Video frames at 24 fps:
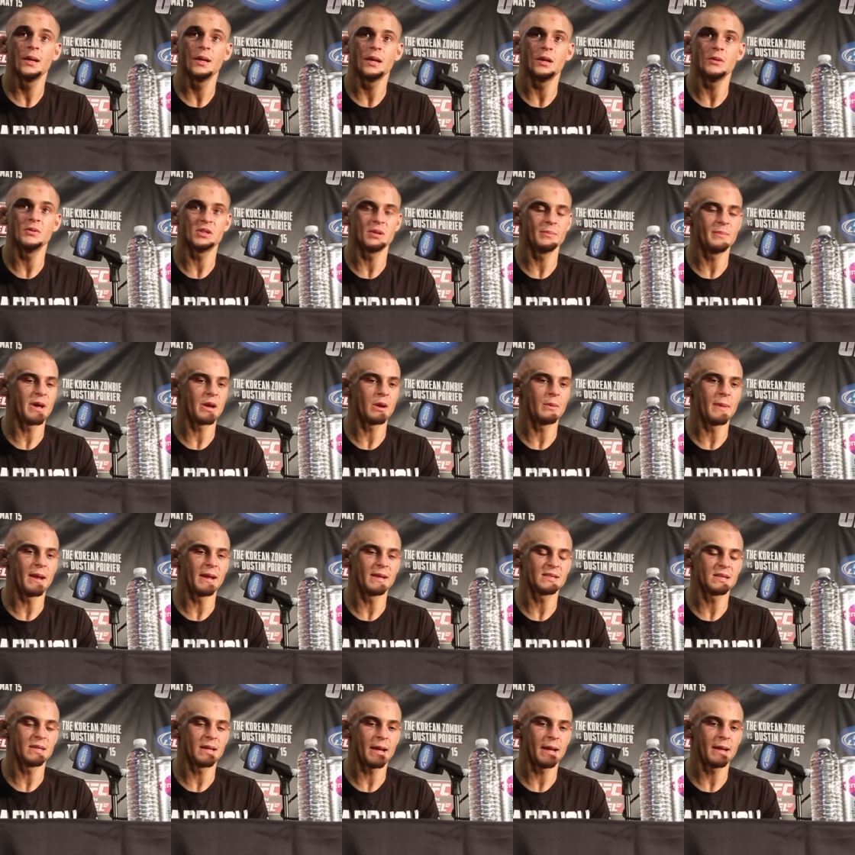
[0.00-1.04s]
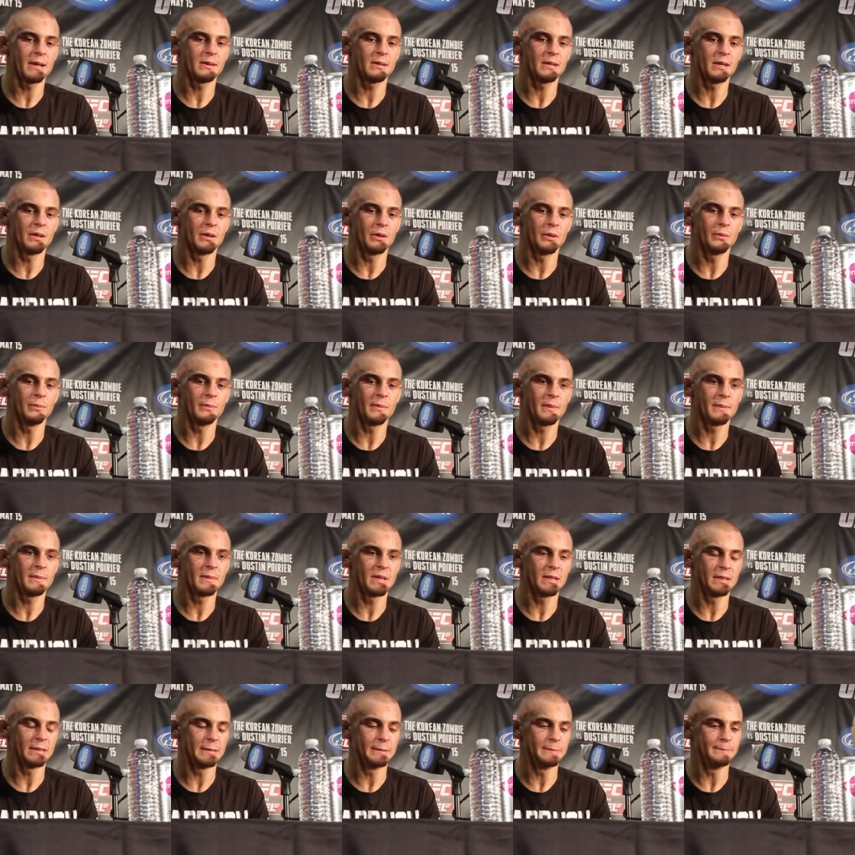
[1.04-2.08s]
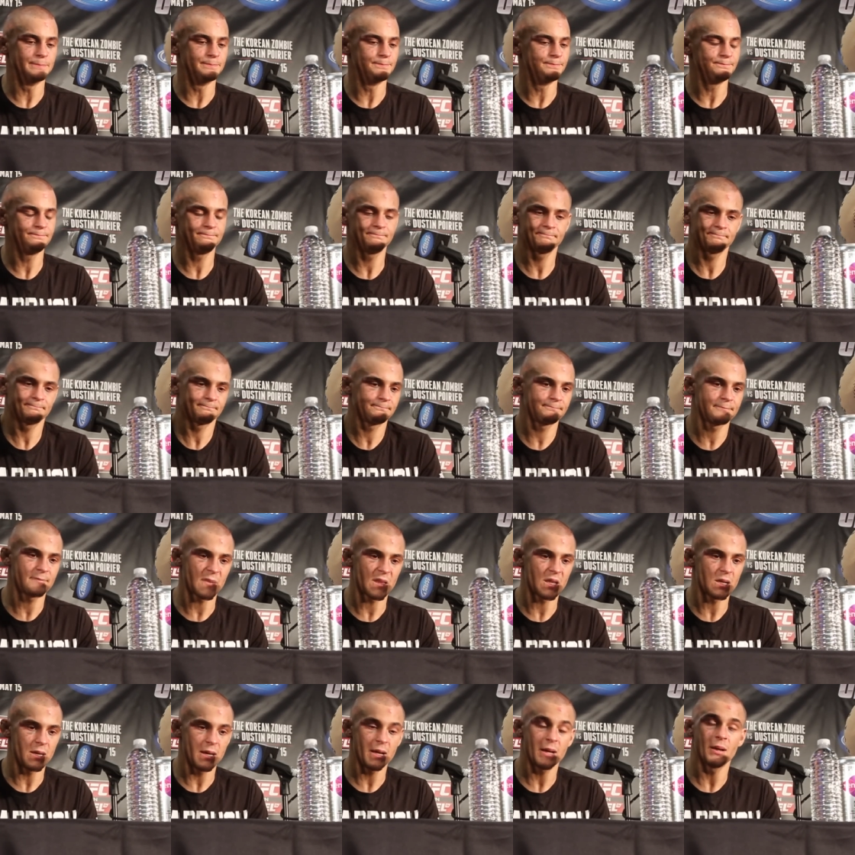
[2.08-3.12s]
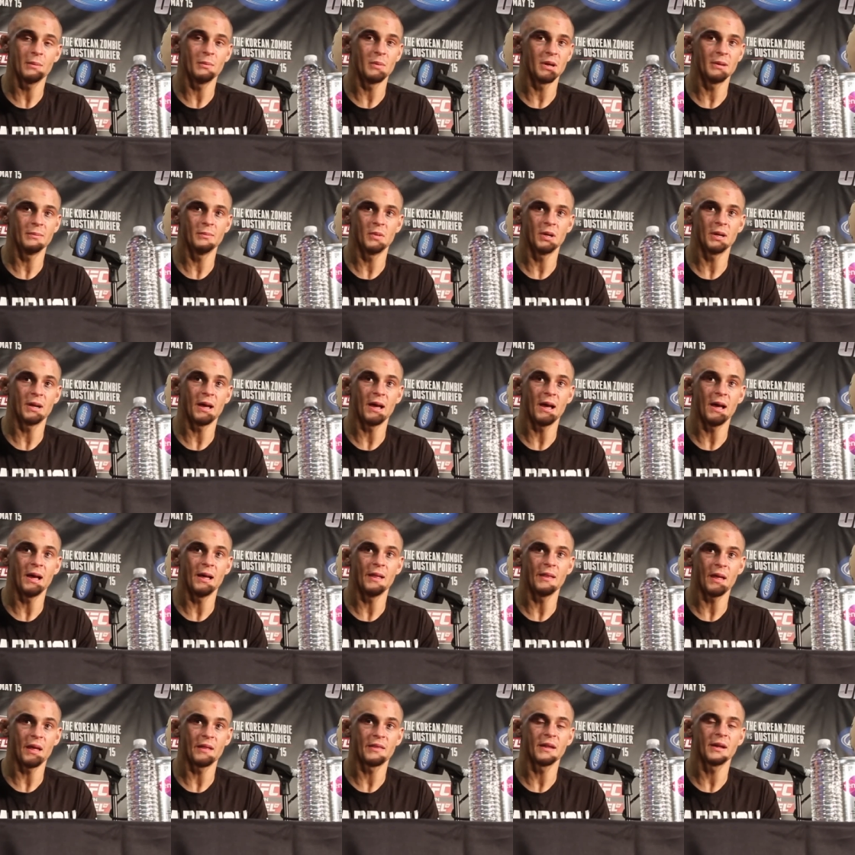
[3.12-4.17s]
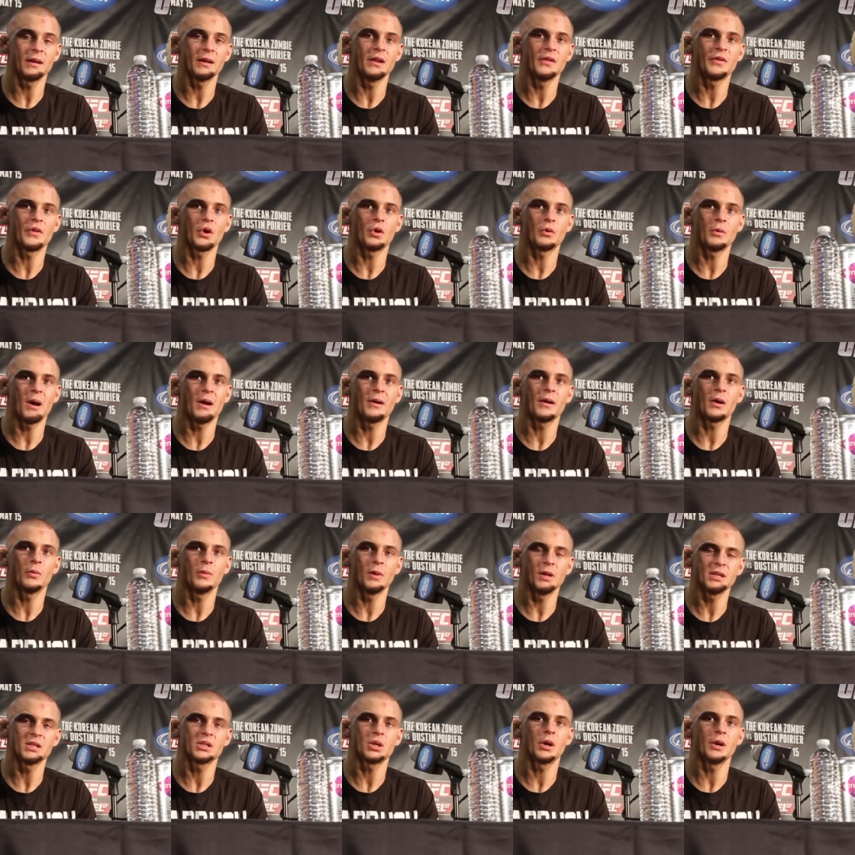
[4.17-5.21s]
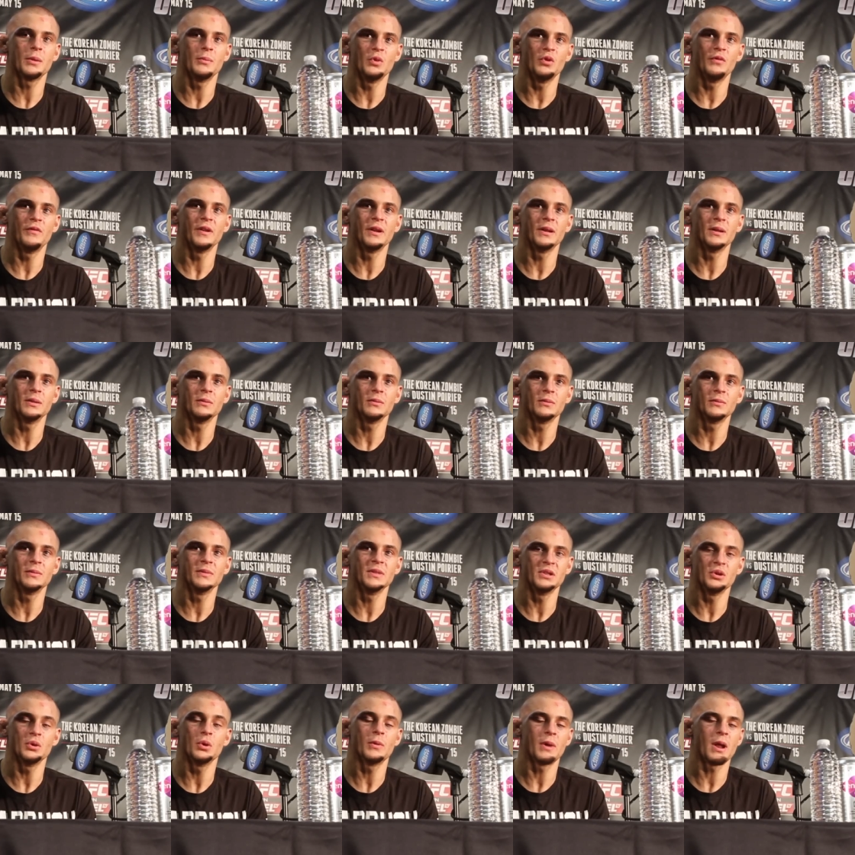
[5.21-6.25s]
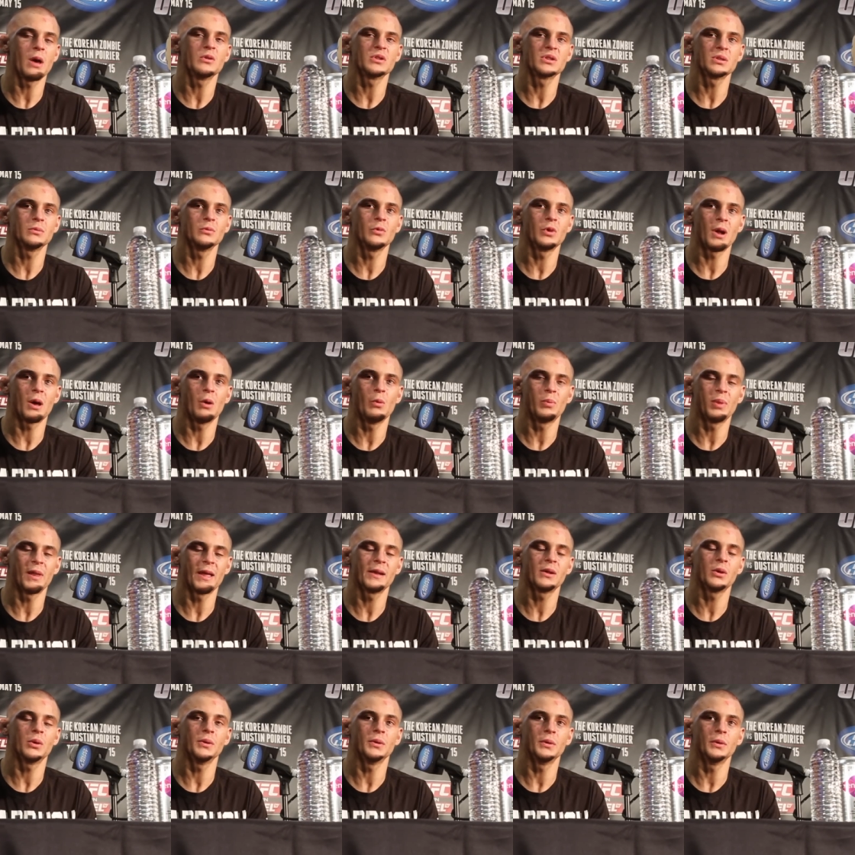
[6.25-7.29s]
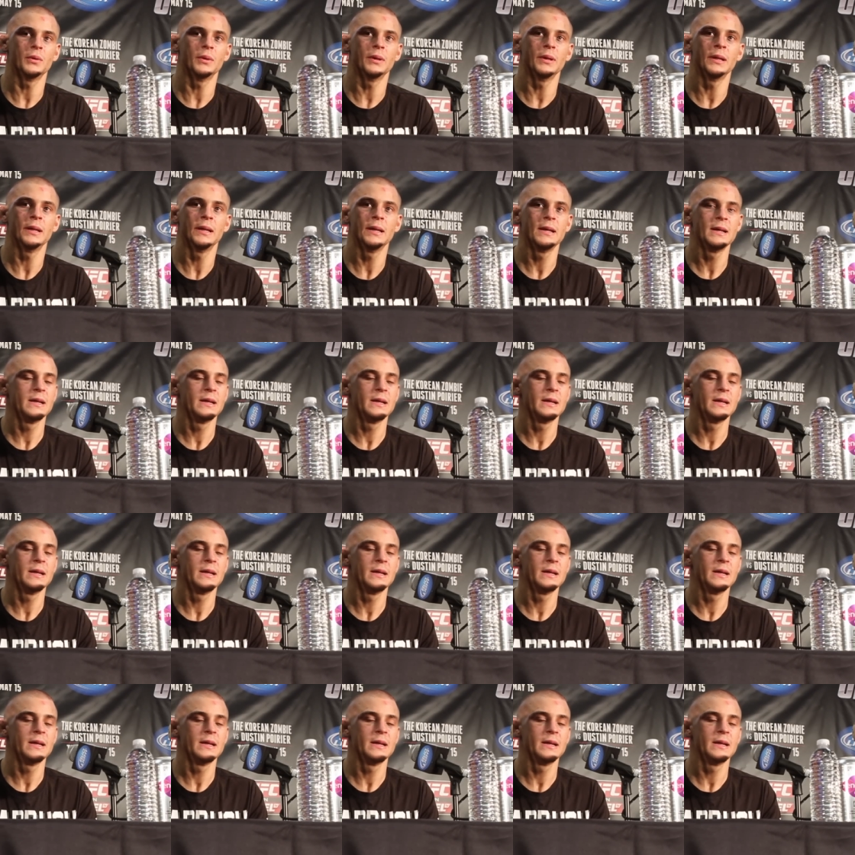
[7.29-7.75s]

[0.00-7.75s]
He was a better man tonight, you know. But I think in the third round, I really started moving and doing what I planned on doing.